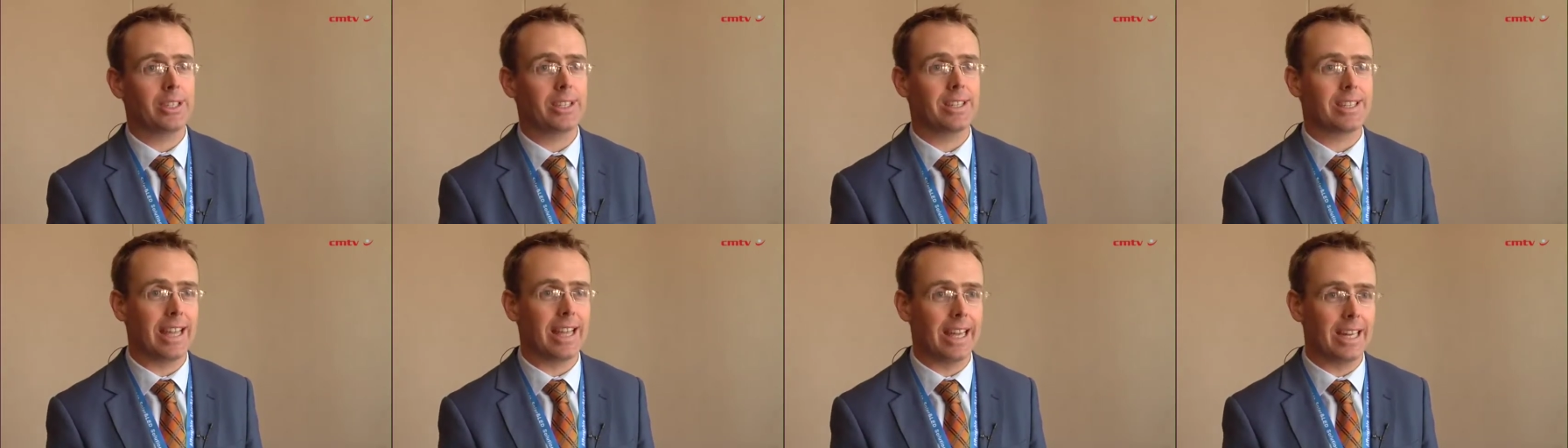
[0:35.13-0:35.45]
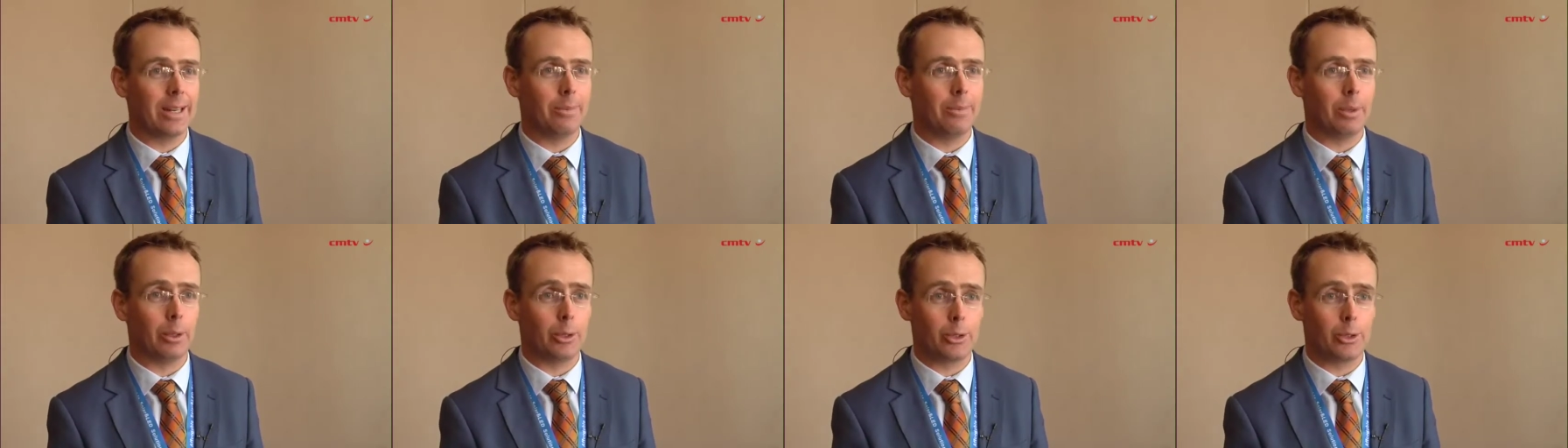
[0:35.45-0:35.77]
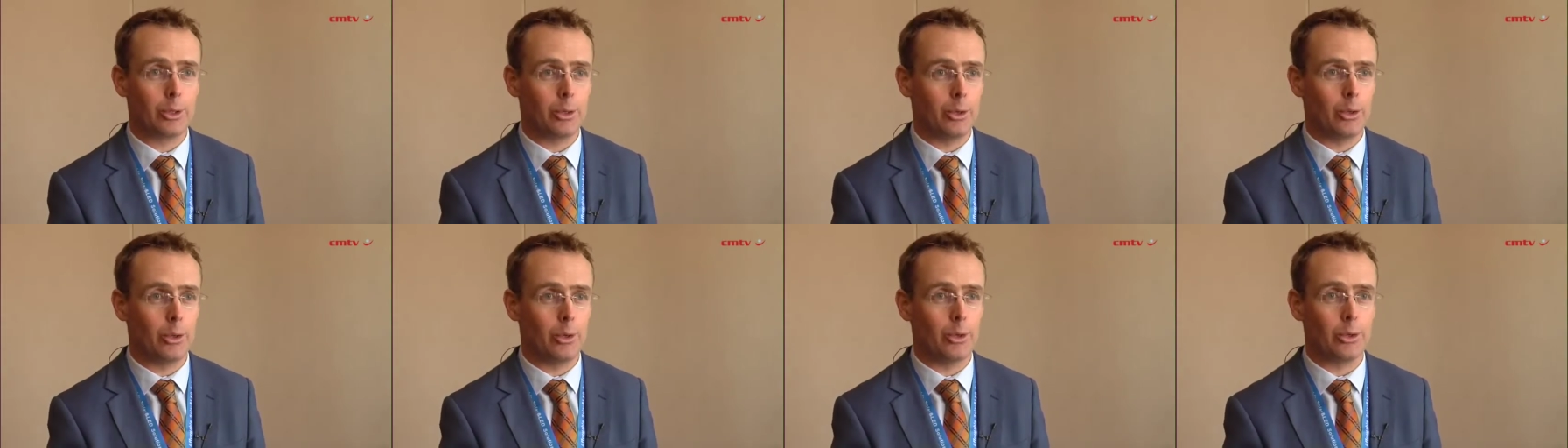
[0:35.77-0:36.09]
sustainable
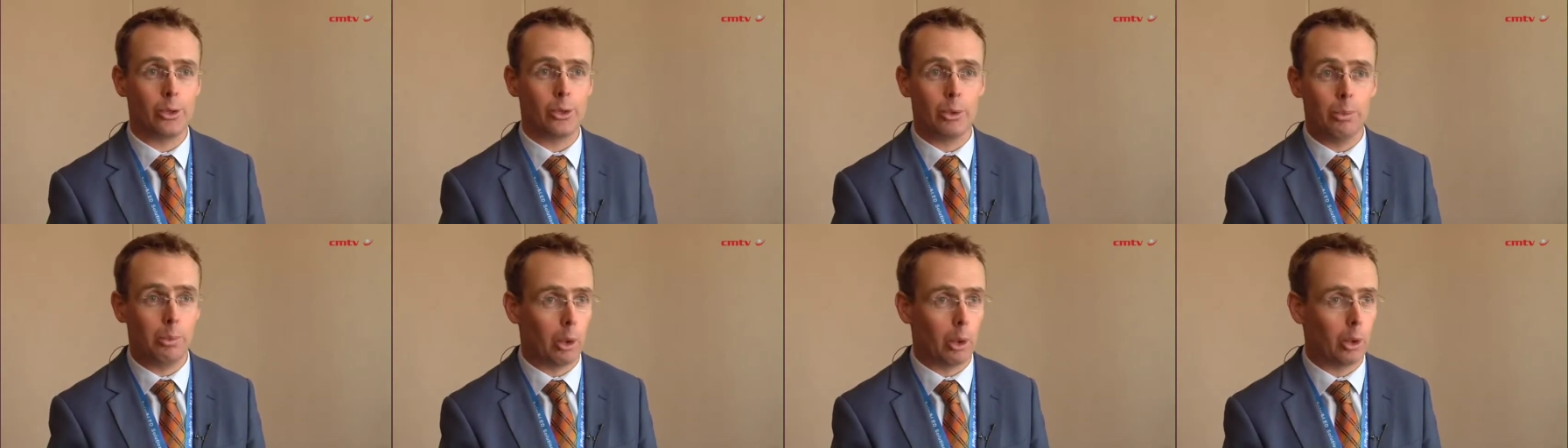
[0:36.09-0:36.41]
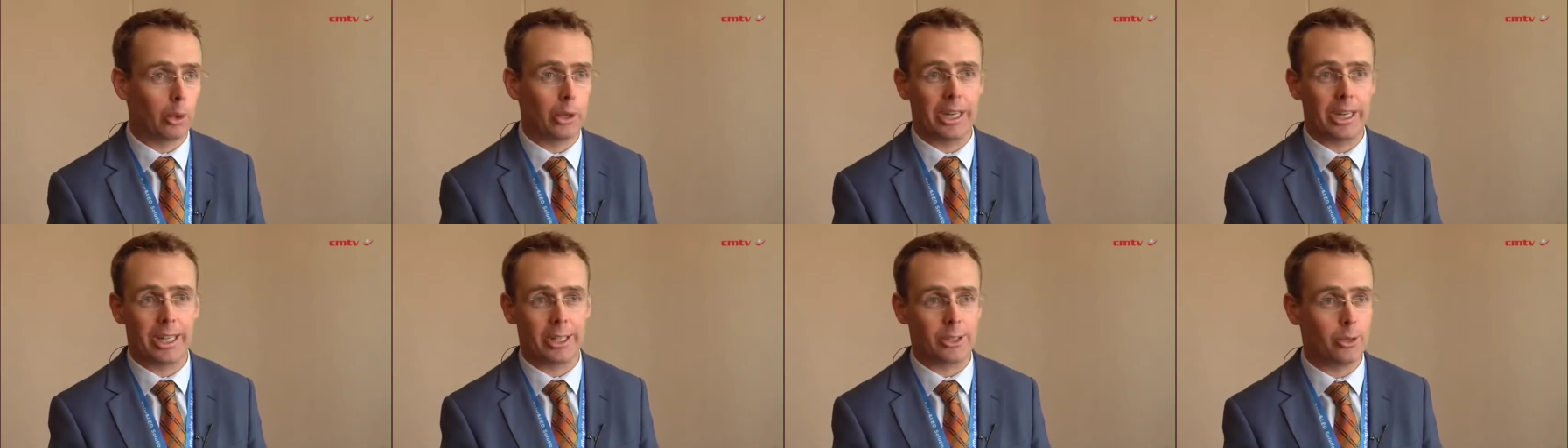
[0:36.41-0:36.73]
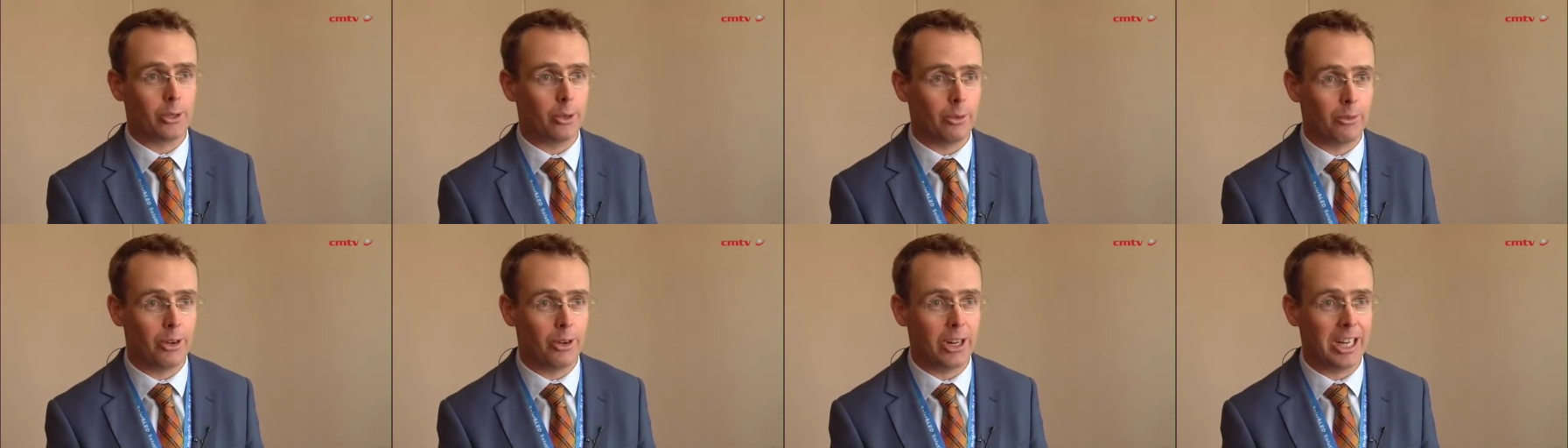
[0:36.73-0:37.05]
too, too broadly and
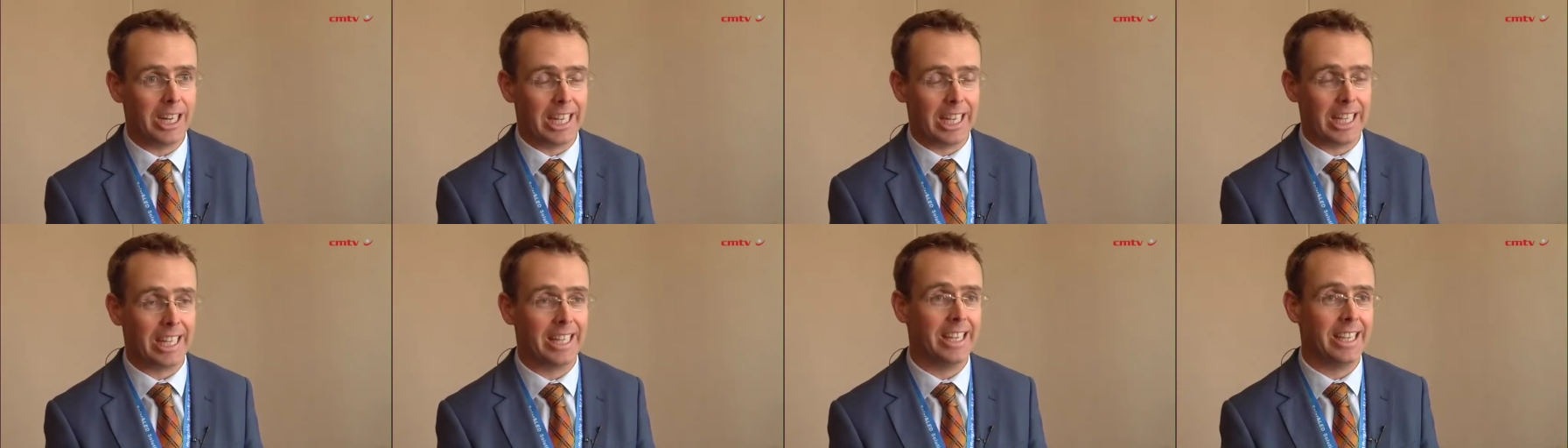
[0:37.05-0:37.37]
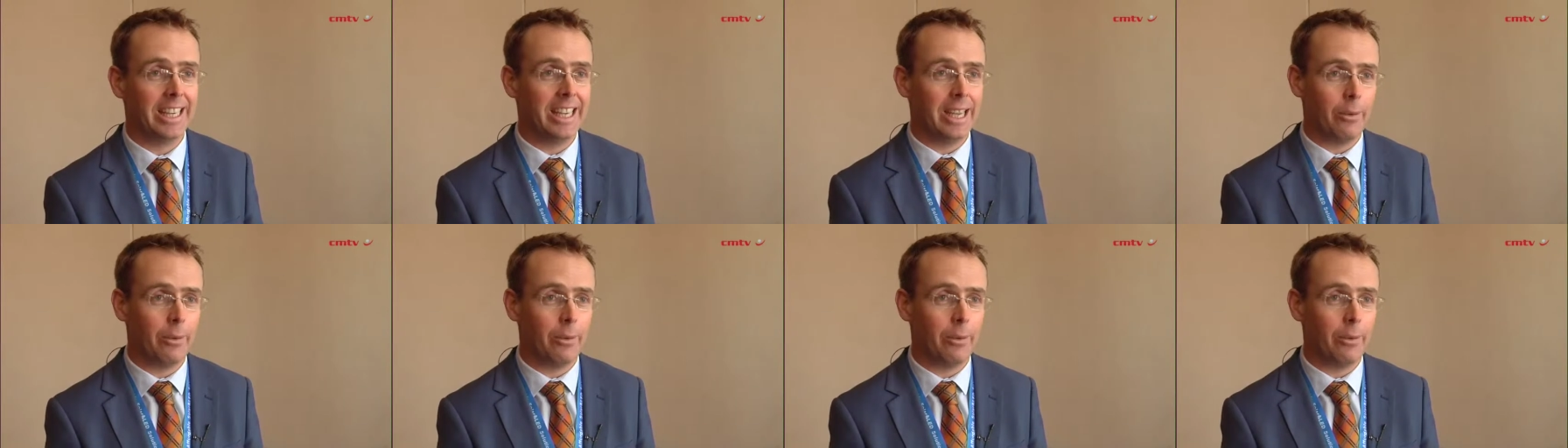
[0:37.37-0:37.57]
too freely.